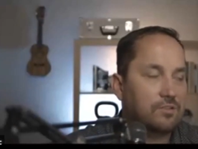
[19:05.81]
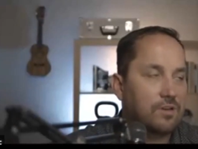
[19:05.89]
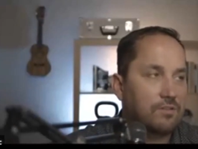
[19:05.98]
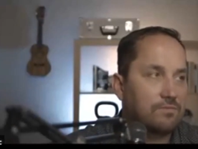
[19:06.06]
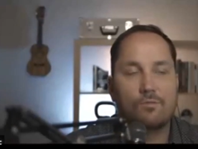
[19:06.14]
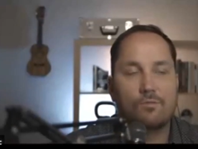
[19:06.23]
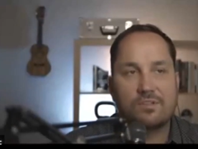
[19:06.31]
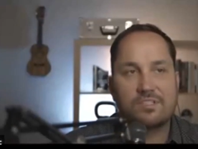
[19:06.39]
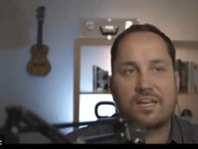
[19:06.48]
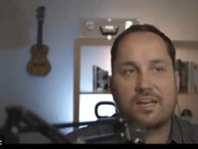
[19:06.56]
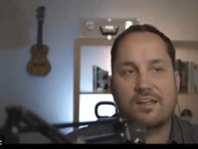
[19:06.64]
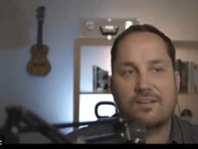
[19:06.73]
You have, once
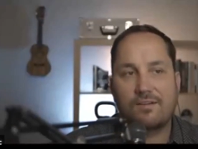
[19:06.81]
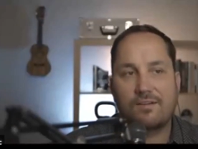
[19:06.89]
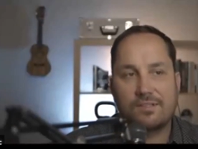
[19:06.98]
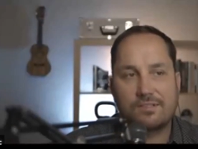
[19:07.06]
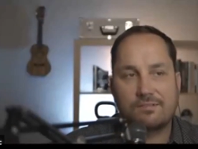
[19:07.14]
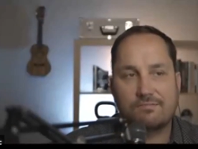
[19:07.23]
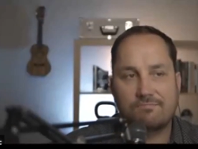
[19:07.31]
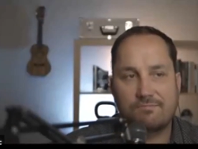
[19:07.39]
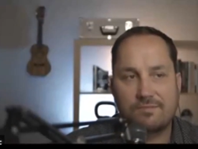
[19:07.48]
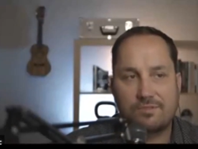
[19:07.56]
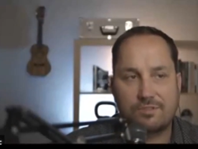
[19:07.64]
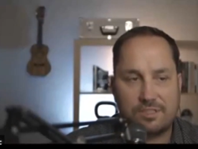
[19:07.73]
again, you have this
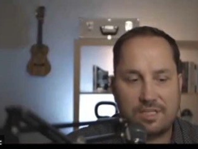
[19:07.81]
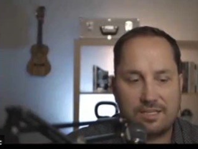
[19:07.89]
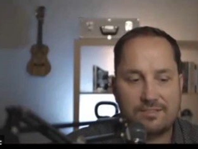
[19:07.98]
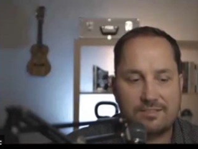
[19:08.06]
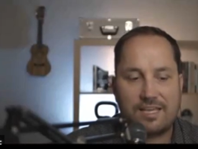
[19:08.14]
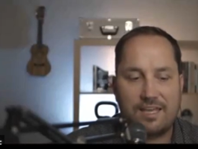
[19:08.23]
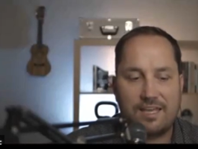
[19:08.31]
kid's